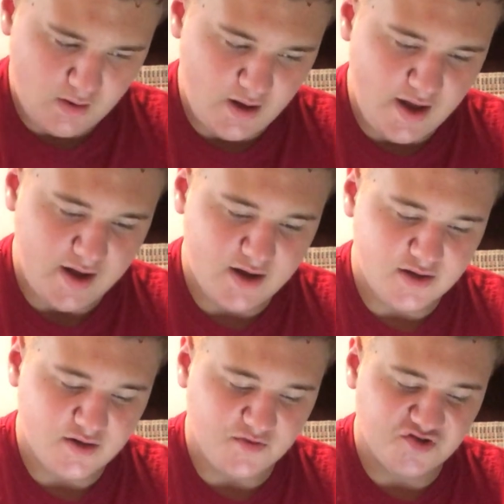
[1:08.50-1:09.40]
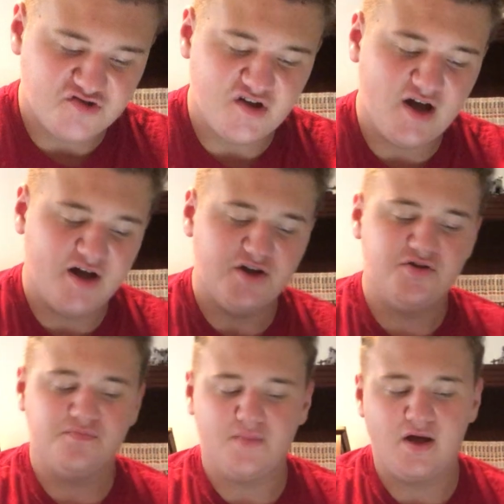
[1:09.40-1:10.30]
And on the side,
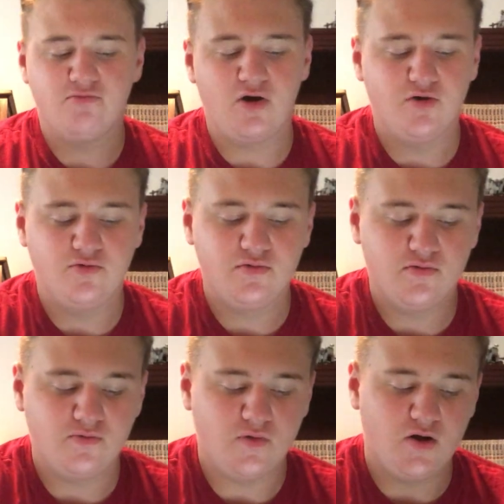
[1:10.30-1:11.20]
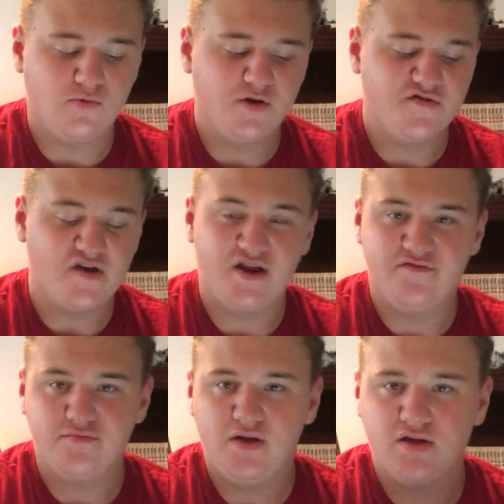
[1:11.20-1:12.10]
I wrote, well, what does that
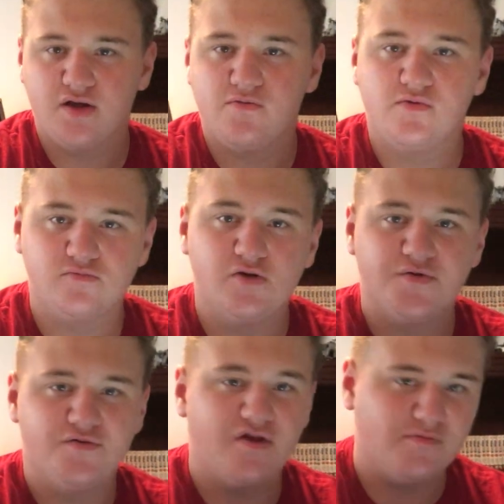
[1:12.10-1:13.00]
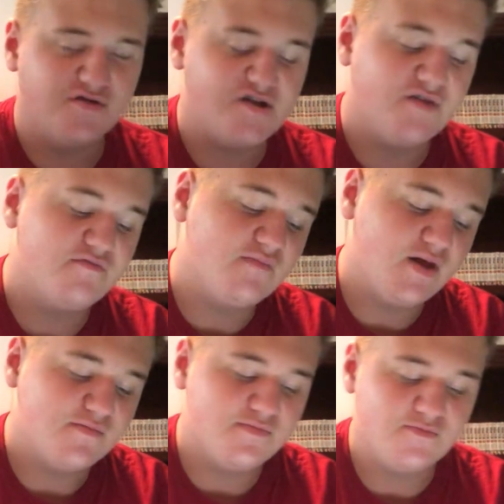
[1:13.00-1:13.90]
even mean? Like, 1 through 10, what does that even mean?